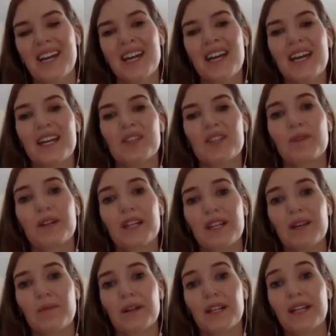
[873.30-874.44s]
is really,
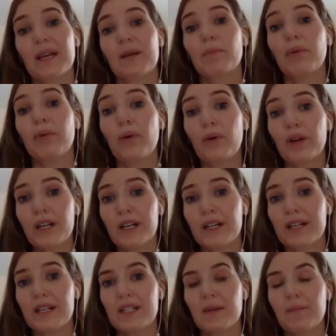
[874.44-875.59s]
really
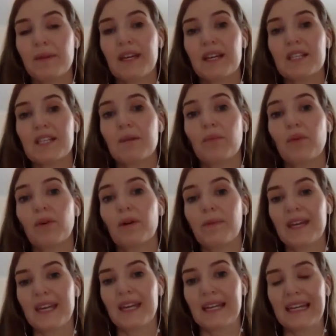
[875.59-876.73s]
important because the more we
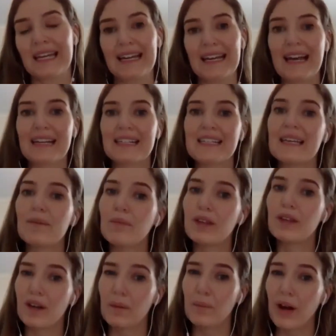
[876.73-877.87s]
can connect in with
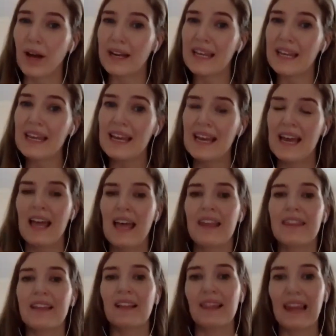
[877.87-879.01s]
our body,
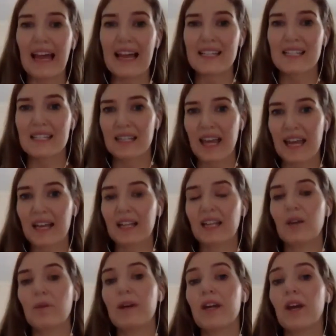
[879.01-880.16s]
the less
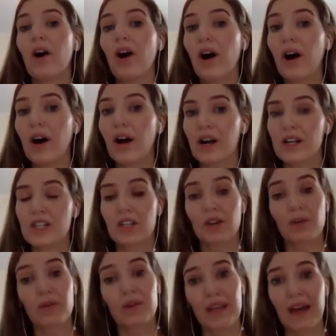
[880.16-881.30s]
likely we are to
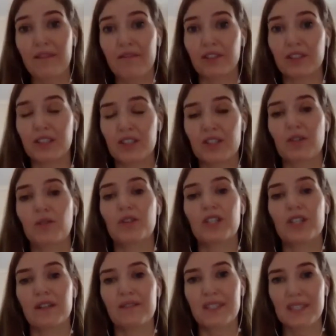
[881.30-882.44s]
go to that full
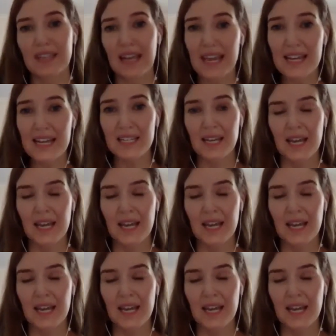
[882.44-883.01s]
dissociative state.